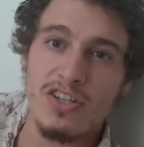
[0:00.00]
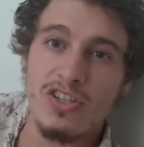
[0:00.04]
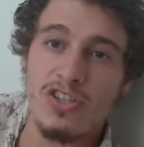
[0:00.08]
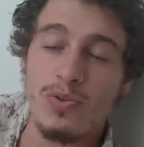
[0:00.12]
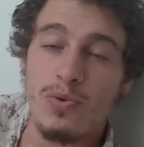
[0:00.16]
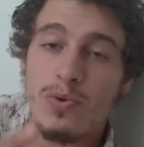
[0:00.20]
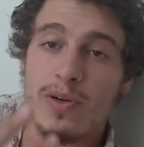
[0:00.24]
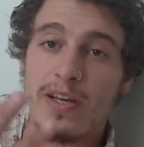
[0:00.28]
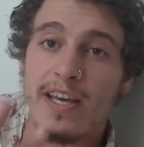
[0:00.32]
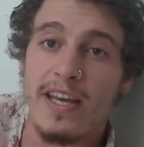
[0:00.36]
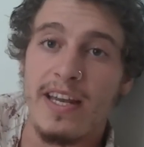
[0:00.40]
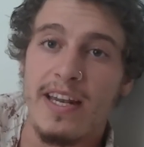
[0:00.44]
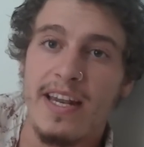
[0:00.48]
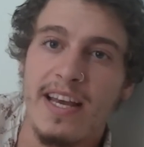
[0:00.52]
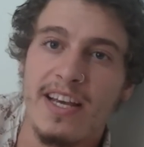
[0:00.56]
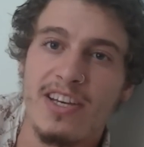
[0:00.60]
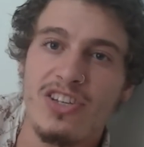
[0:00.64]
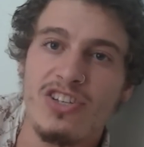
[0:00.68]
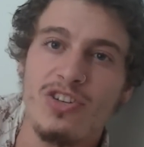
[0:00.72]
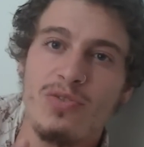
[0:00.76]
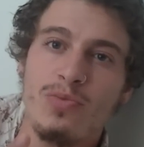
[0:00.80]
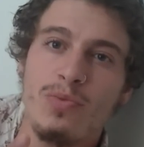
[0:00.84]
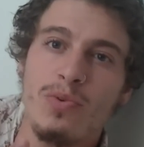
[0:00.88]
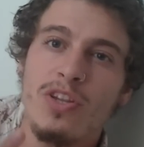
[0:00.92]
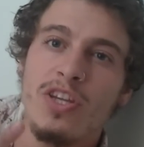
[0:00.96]
to a
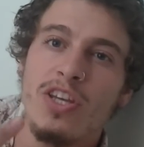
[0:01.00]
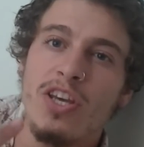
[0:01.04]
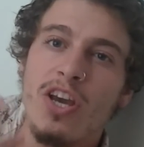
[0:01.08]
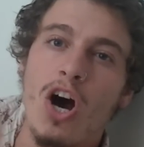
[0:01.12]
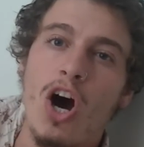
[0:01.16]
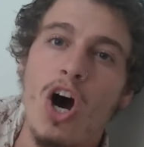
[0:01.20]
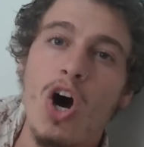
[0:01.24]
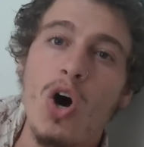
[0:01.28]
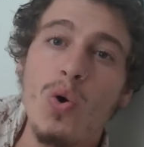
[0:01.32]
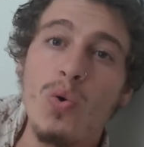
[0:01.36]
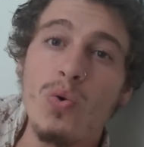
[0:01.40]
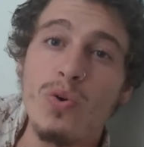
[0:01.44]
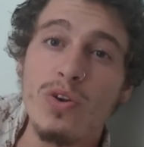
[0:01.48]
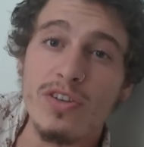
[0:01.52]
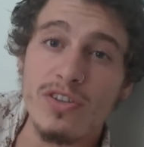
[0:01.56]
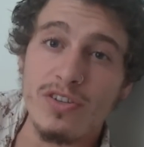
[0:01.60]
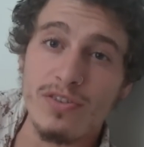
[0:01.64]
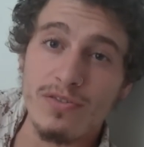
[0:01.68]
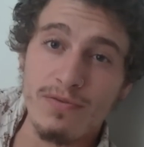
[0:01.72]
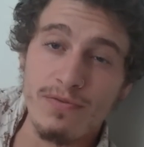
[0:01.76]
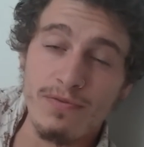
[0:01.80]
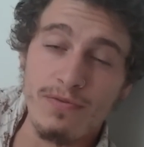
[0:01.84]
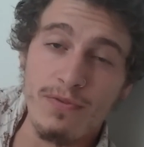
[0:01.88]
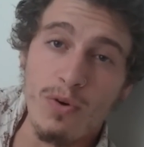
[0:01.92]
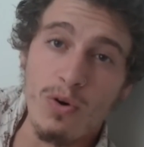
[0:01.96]
connection with the
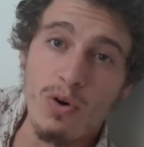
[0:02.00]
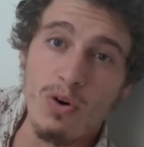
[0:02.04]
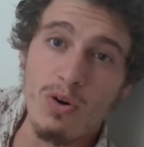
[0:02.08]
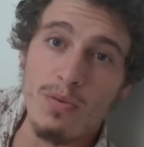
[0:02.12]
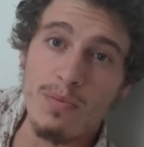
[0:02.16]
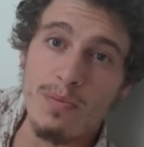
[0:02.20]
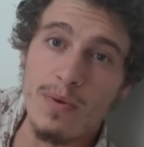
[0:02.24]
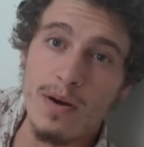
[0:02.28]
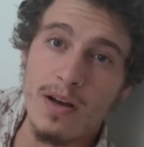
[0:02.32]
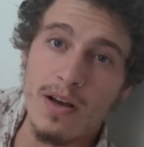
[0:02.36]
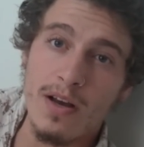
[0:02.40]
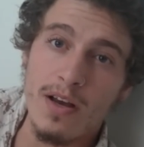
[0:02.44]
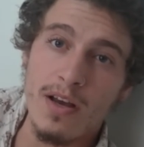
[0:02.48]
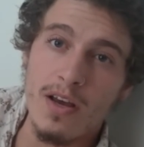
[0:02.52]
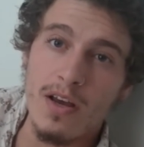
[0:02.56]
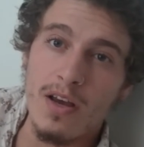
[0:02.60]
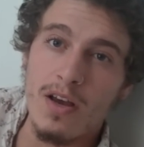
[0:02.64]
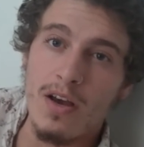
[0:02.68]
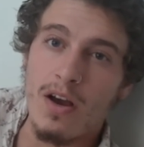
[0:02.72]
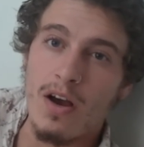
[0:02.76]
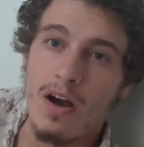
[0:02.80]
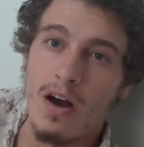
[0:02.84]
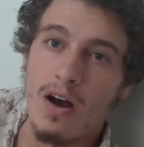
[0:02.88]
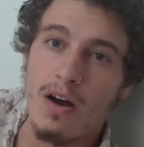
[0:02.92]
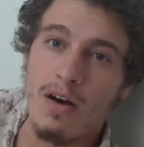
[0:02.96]
oldest form
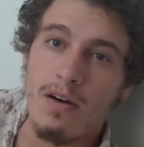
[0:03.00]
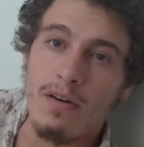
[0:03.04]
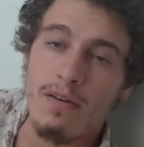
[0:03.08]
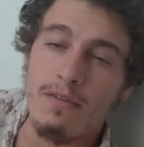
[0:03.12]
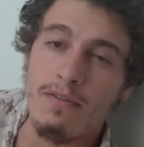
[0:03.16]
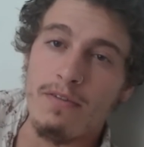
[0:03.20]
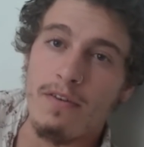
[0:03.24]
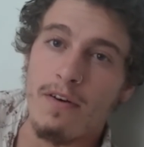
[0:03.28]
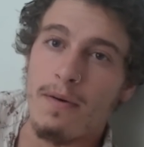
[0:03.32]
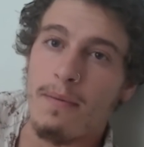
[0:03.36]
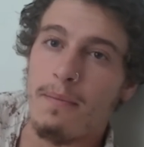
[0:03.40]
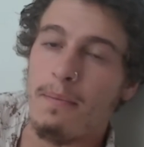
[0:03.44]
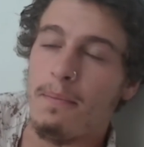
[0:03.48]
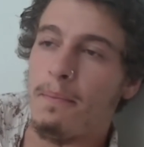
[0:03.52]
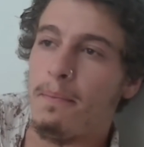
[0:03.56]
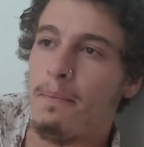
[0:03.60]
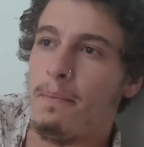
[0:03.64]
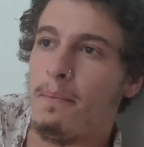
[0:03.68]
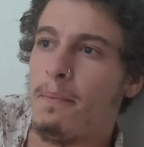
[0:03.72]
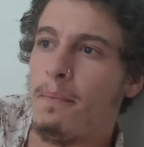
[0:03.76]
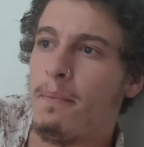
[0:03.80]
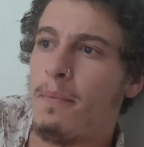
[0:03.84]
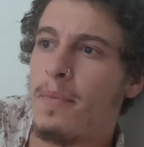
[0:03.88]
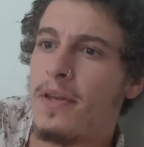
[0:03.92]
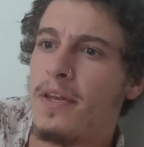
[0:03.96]
of
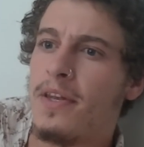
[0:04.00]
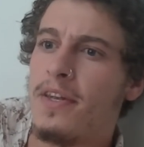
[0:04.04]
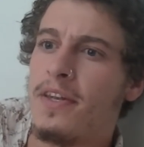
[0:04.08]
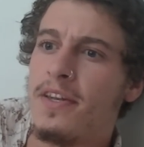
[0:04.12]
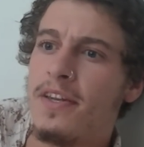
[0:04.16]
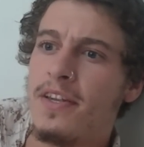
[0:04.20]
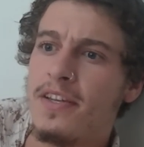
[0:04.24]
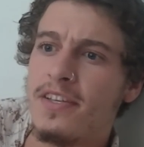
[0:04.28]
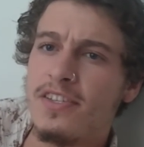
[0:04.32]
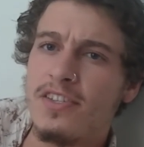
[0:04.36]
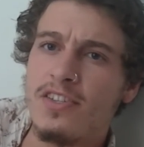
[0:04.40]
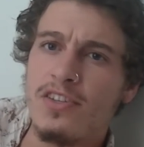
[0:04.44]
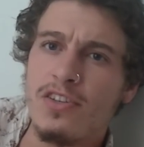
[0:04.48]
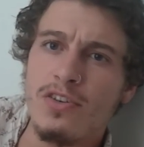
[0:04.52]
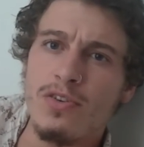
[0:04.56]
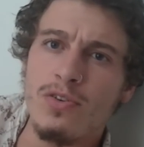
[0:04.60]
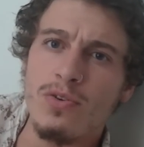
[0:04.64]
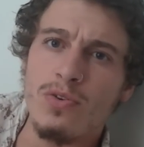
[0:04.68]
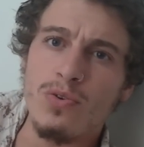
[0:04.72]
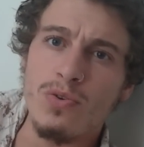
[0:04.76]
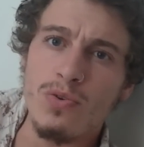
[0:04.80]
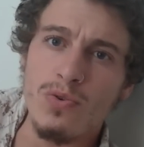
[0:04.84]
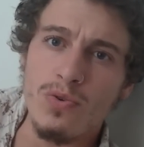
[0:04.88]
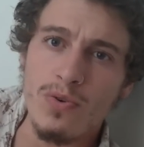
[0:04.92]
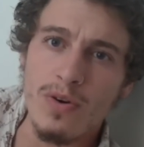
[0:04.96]

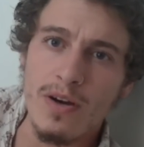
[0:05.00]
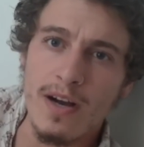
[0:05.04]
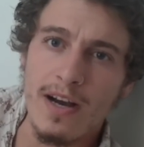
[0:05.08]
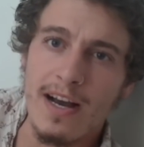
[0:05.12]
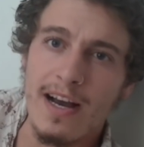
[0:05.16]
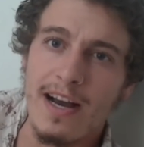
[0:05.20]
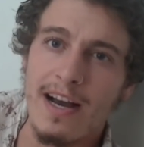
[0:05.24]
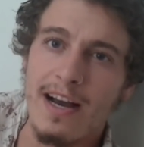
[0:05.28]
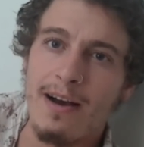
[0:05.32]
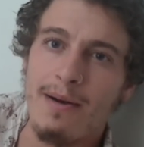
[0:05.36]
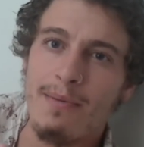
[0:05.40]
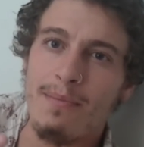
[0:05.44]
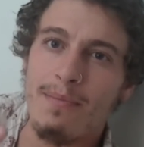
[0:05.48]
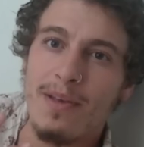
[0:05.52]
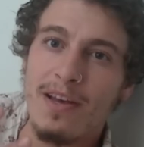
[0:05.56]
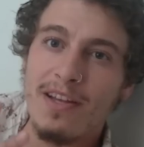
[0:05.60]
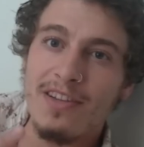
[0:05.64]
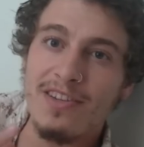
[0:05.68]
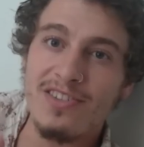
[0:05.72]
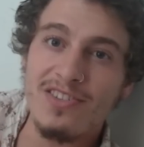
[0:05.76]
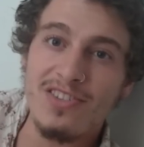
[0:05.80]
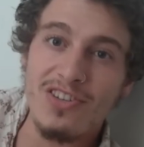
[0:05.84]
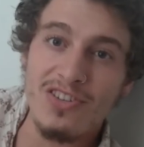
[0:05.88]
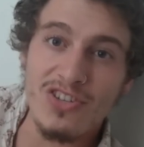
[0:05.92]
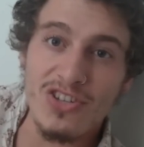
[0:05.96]
medicinal
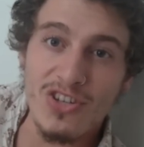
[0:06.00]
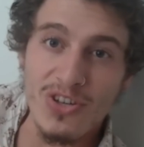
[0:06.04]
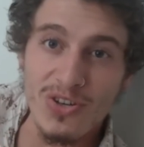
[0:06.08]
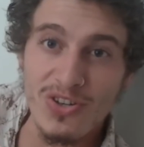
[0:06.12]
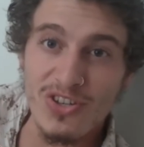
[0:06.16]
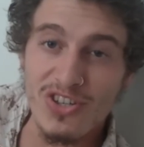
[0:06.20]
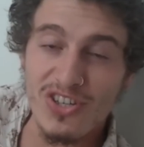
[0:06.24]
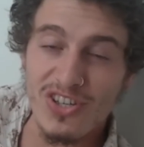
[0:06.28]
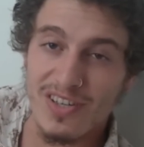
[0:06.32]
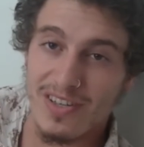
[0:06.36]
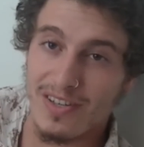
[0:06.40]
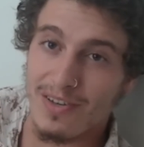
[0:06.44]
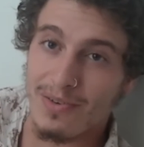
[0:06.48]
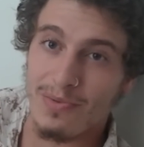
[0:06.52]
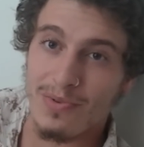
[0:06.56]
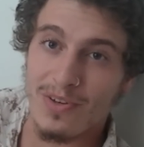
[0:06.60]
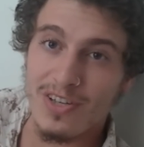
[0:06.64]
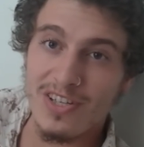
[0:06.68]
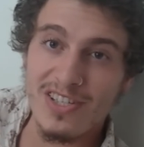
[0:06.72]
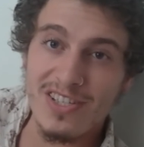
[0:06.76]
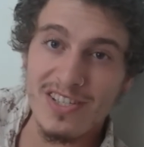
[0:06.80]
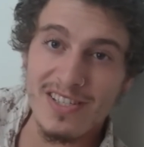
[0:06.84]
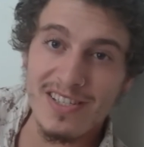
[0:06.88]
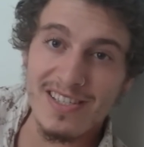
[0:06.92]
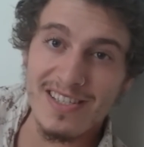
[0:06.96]
institution,
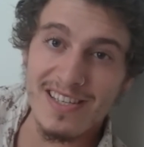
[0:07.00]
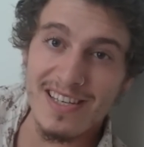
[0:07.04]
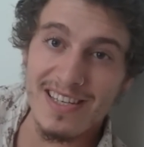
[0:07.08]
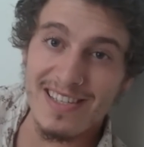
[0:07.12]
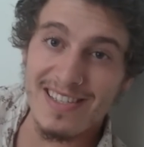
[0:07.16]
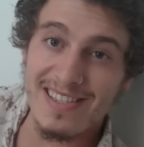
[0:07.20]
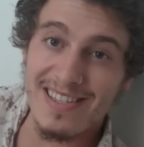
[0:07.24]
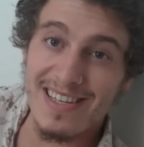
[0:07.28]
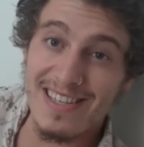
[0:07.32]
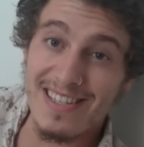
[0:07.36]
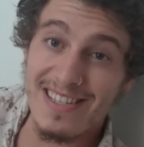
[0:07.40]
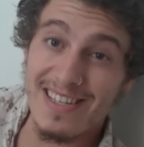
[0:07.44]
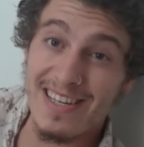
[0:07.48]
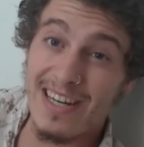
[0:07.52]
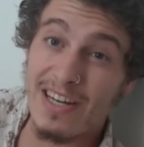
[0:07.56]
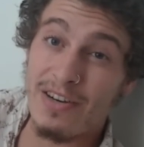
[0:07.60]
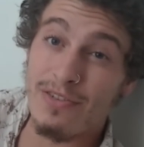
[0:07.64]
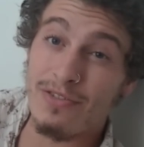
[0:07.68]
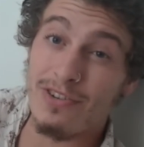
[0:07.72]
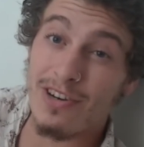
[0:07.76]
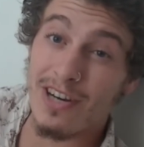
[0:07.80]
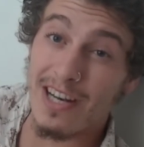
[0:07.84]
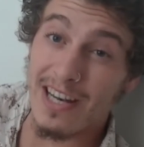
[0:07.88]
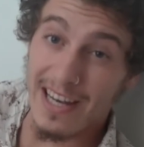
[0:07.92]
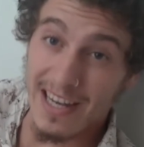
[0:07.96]
which is essentially
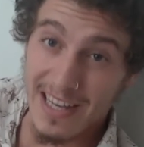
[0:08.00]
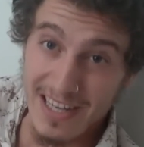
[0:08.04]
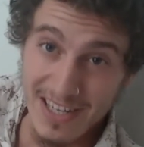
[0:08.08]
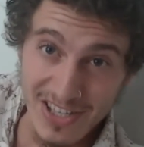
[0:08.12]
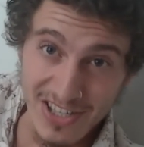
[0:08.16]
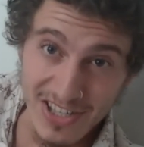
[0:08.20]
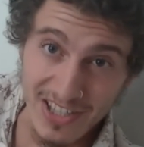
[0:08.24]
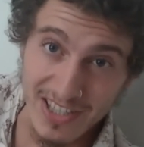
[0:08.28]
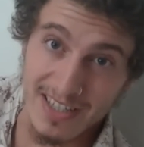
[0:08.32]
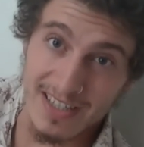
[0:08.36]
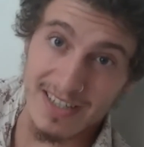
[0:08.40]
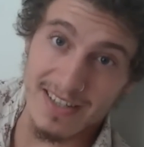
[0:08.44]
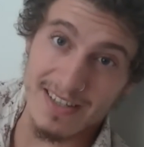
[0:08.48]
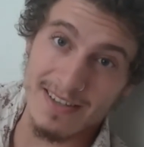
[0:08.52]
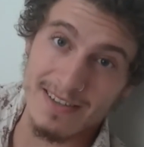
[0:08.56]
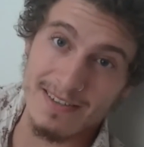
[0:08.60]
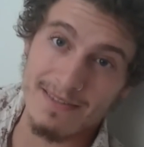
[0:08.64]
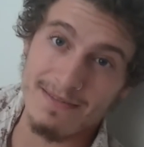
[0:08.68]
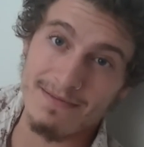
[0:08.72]
religion.